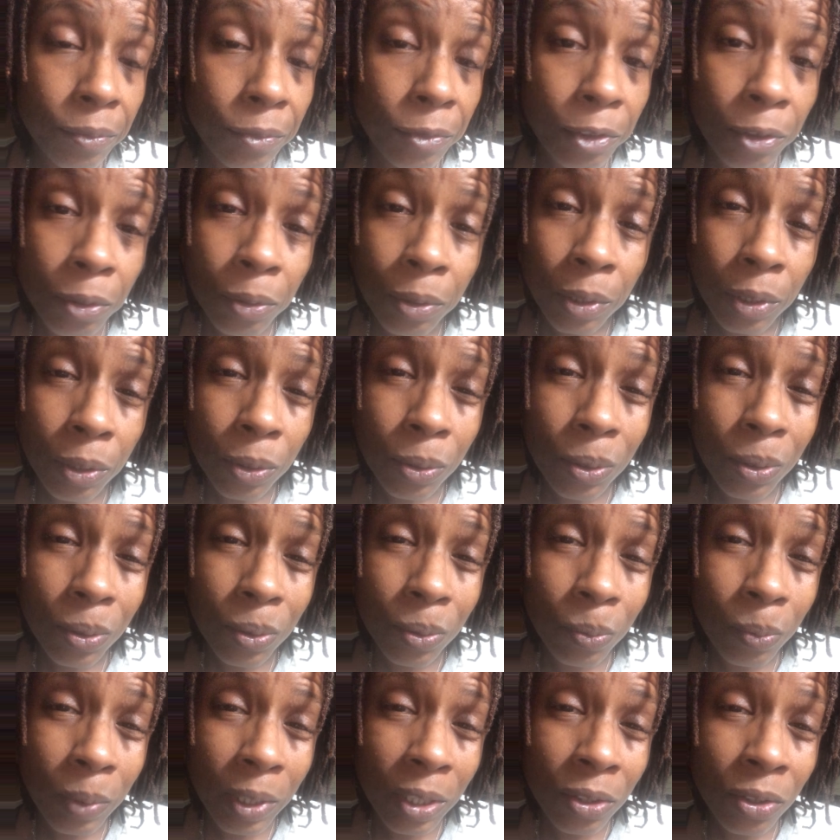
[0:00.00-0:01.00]
So are you
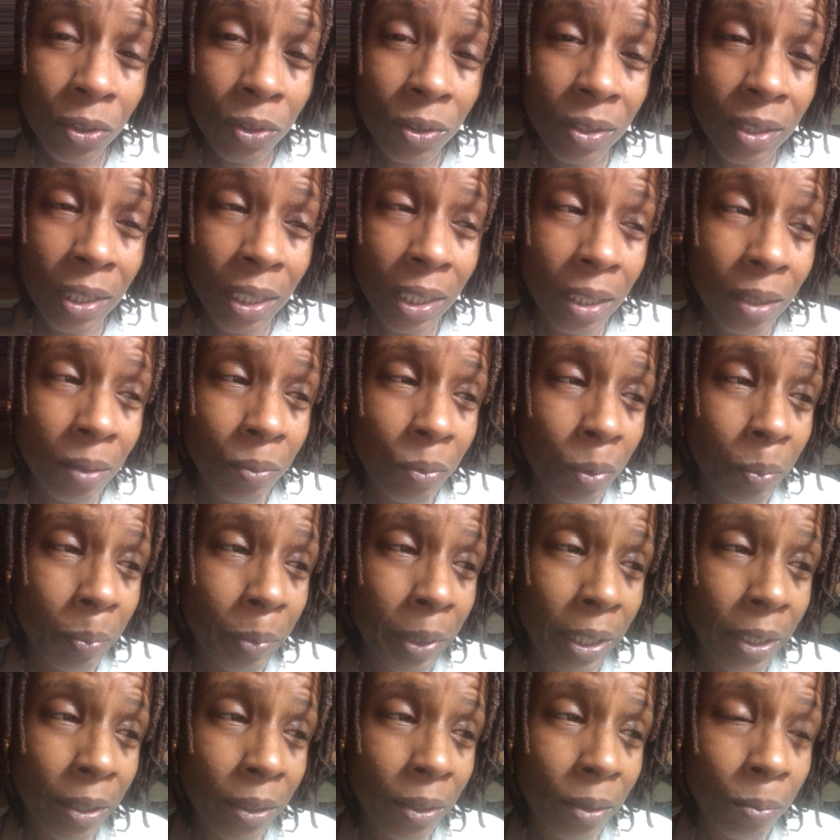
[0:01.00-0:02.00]
going to waste your time
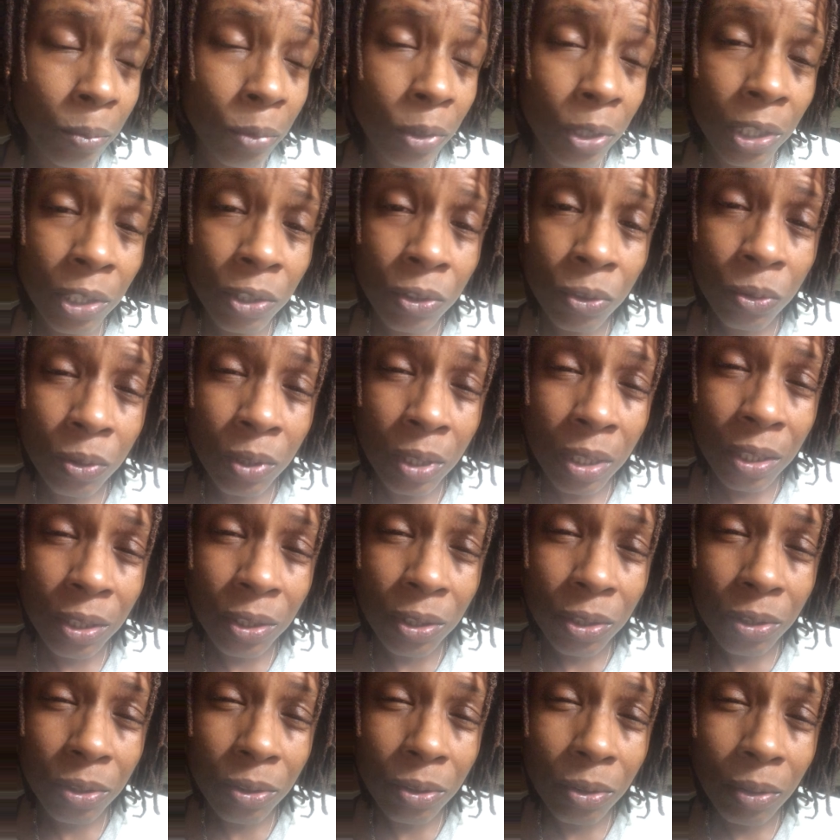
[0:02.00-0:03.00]
repairing a bridge you didn't
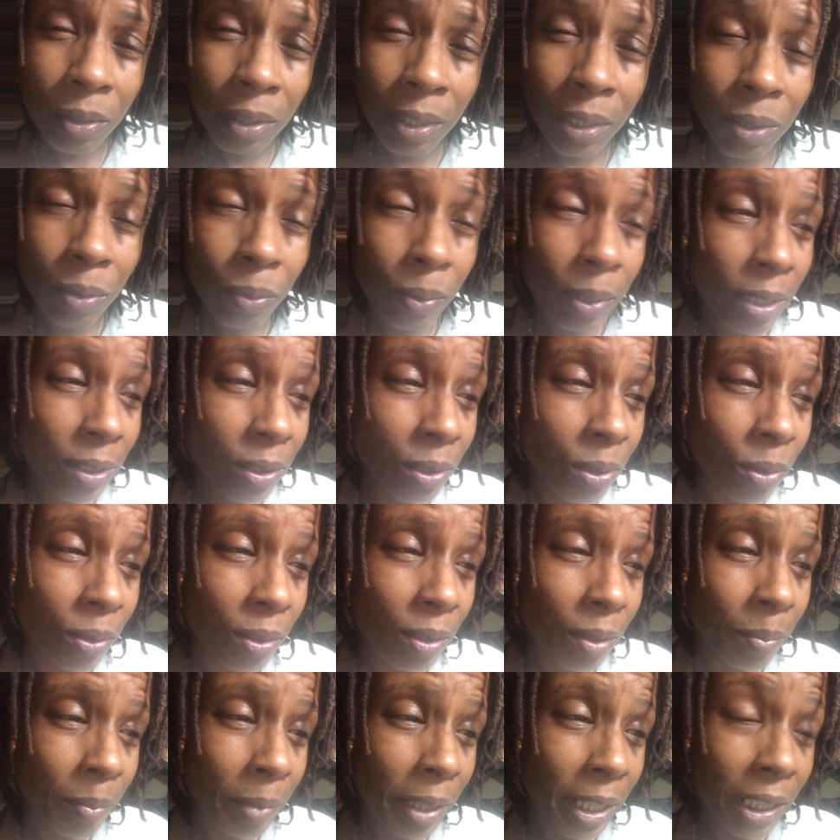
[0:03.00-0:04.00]
destroy to rescue
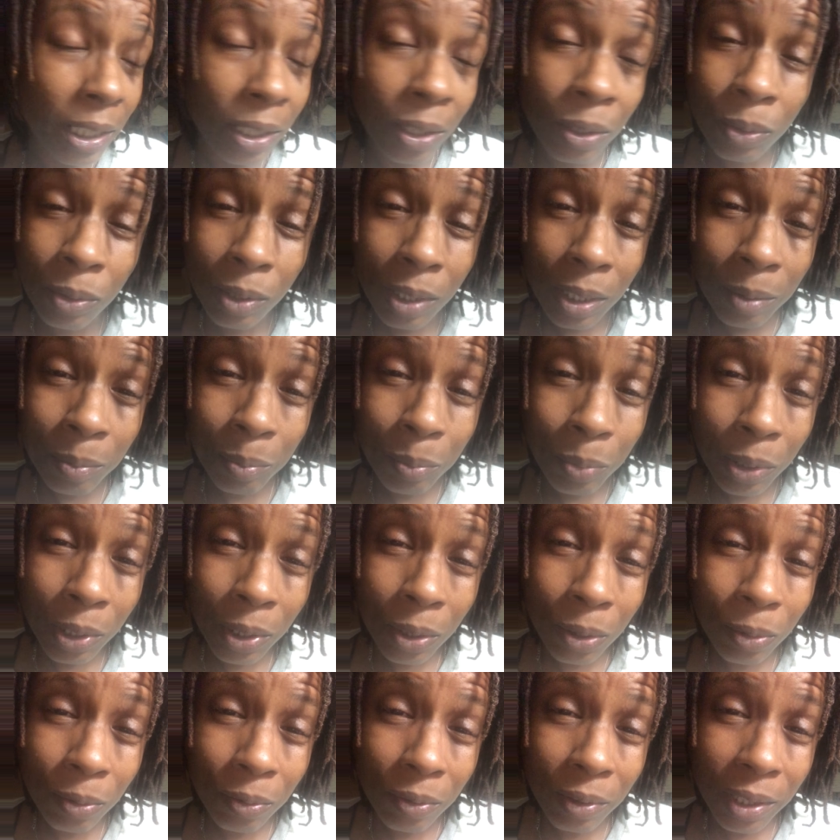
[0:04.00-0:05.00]
somebody you didn't
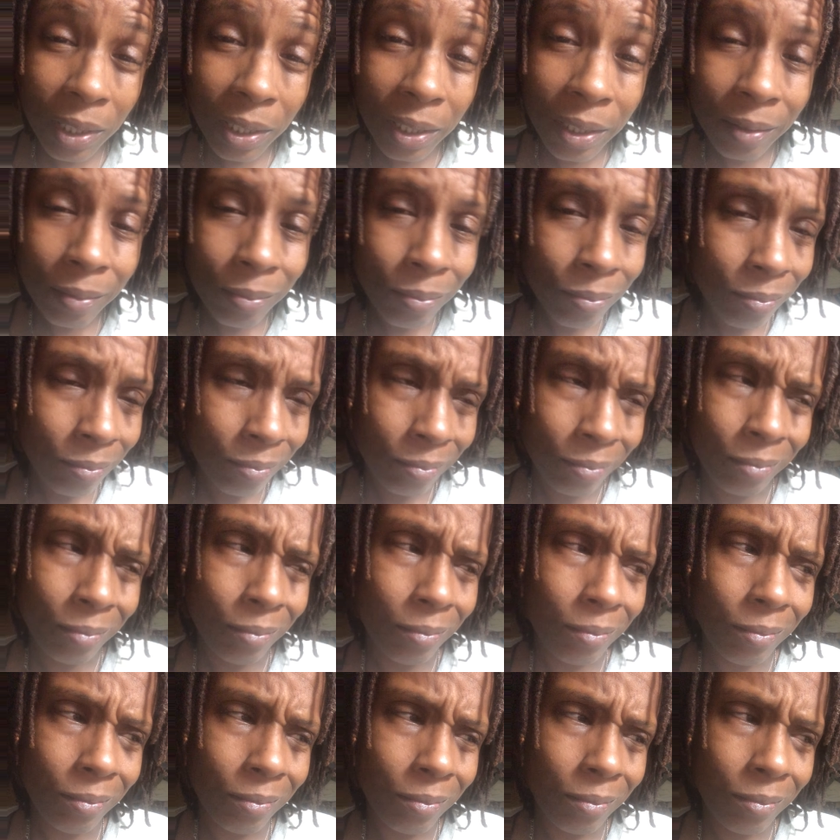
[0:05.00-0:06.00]
put over there?
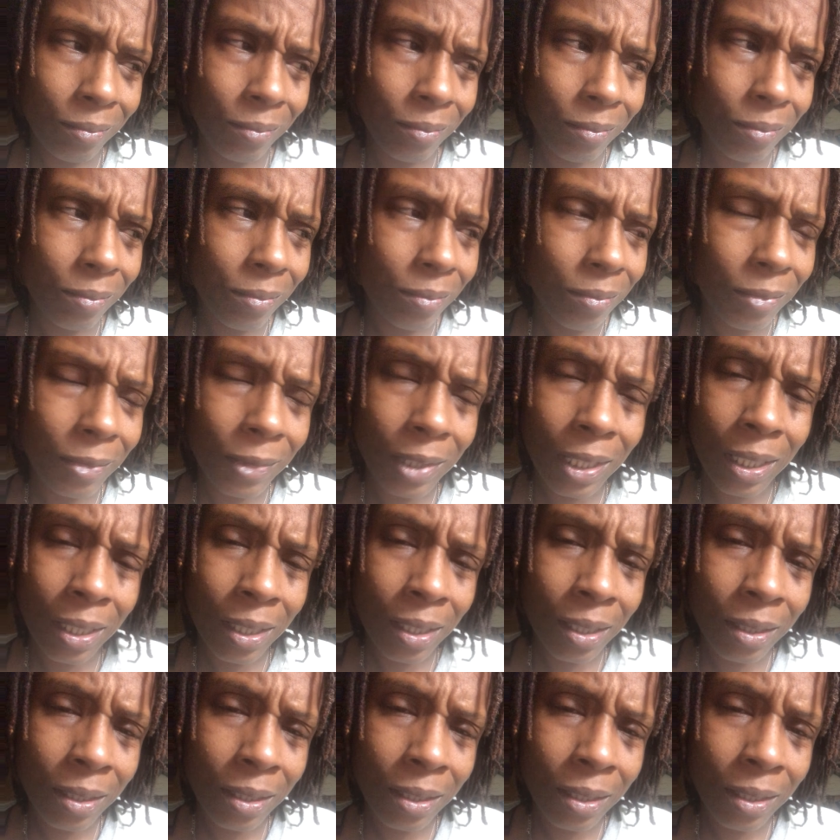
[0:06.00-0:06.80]
No.